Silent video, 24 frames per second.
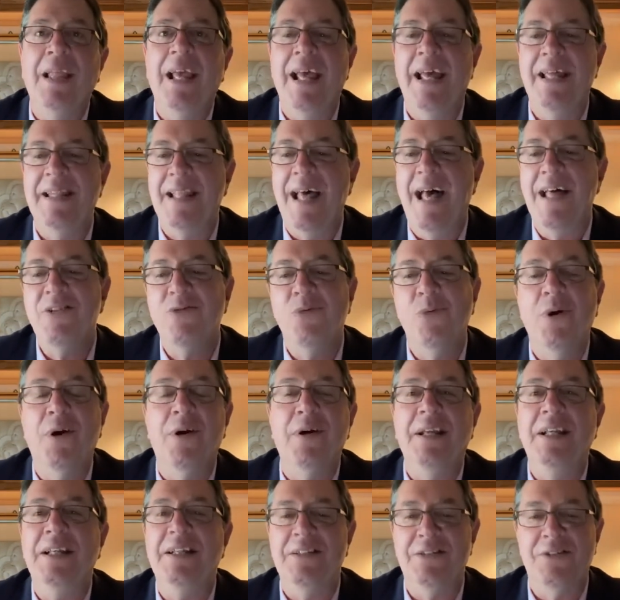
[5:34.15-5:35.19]
and that's where
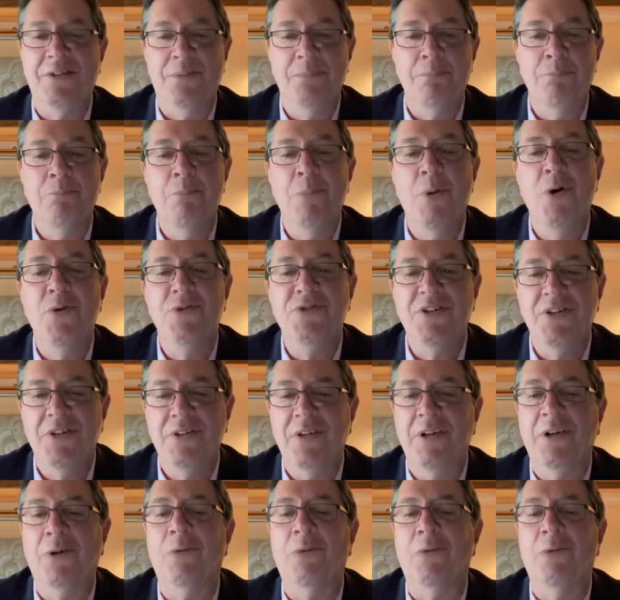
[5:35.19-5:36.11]
he is most